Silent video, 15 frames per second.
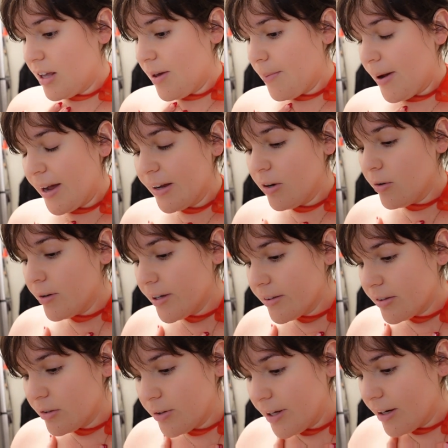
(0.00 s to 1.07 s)
am I going
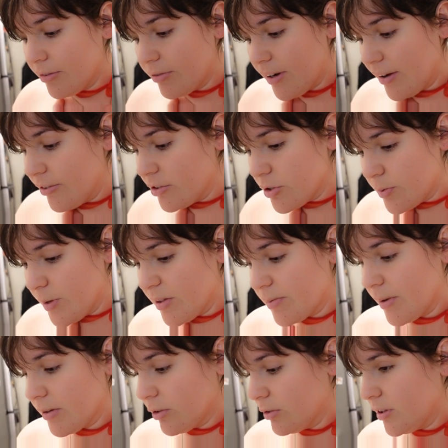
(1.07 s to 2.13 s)
to get a 500-piece
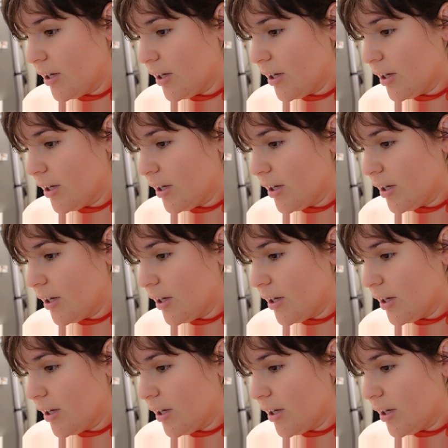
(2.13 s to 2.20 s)
puzzle